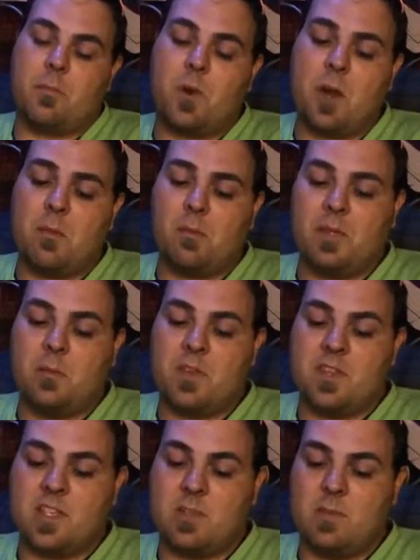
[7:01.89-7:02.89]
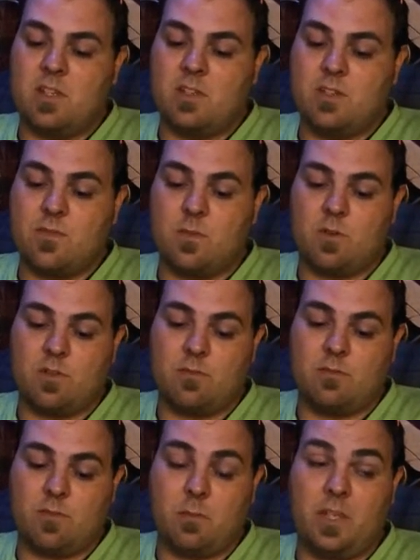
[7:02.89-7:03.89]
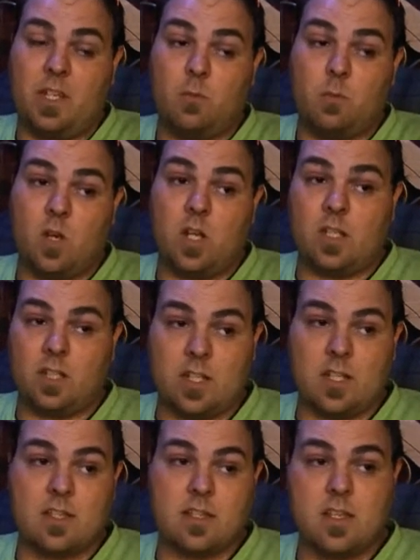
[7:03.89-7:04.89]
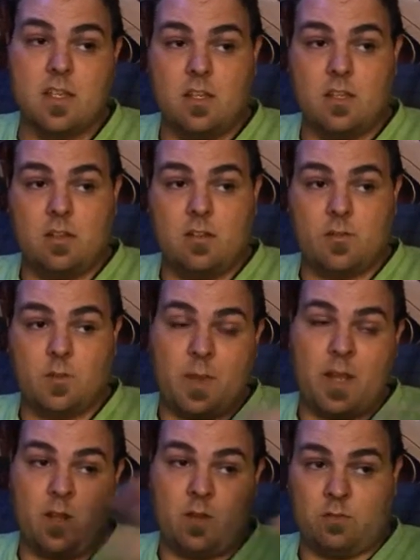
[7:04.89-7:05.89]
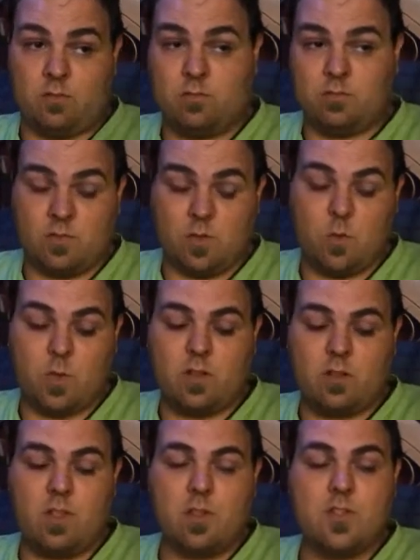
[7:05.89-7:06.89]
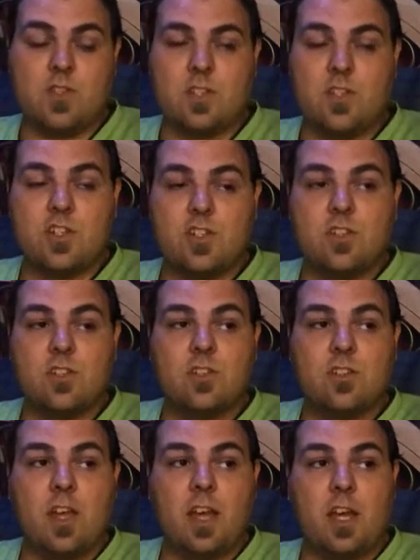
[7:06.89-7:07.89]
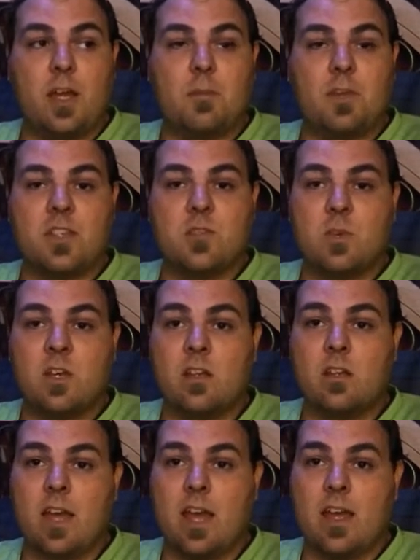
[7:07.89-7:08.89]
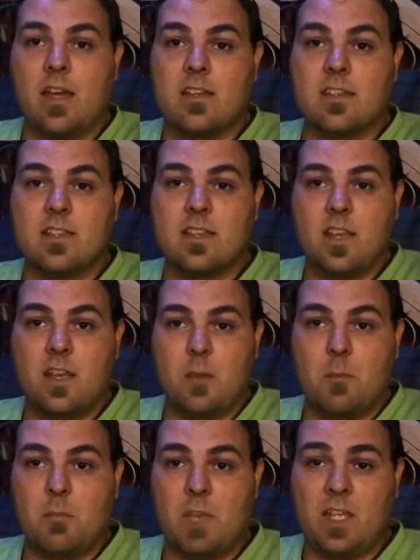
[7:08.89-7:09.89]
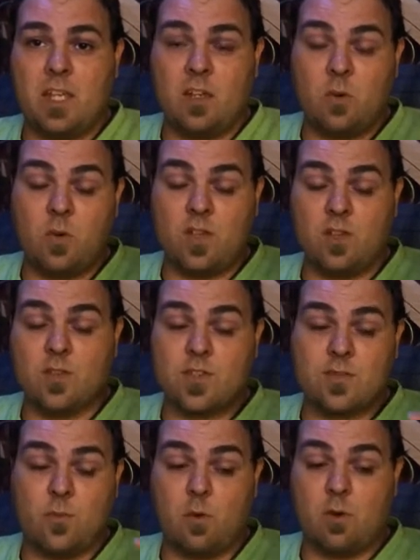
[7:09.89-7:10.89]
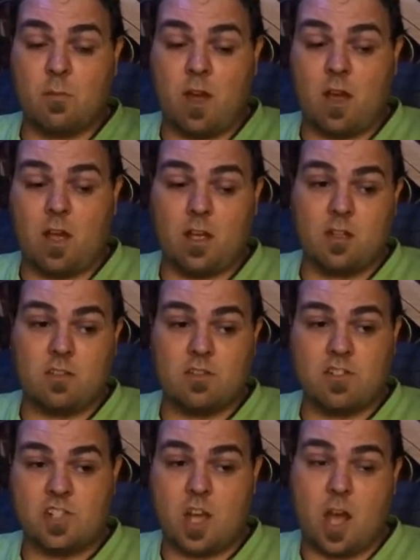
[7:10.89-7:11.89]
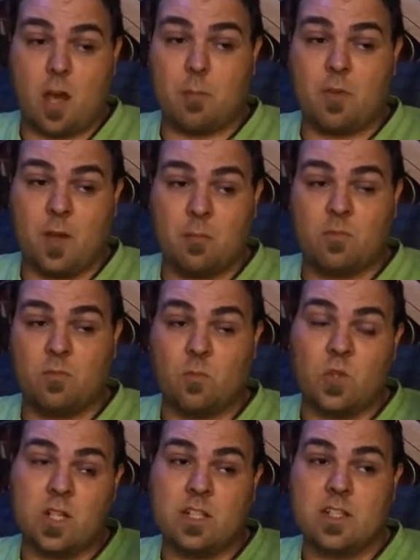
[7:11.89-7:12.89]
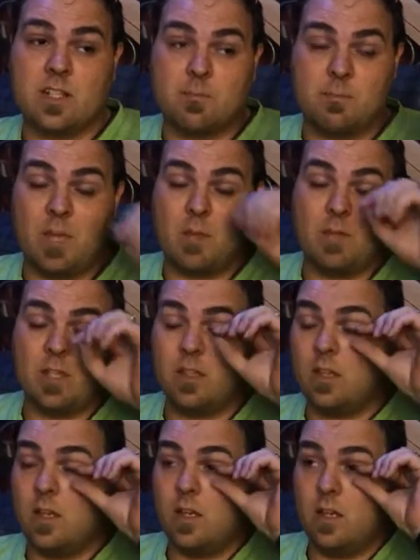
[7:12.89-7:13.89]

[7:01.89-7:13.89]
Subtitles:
probably what this will be used for me, one is for my own oil usage, as well as making oils for my shop. I'm wanting to maybe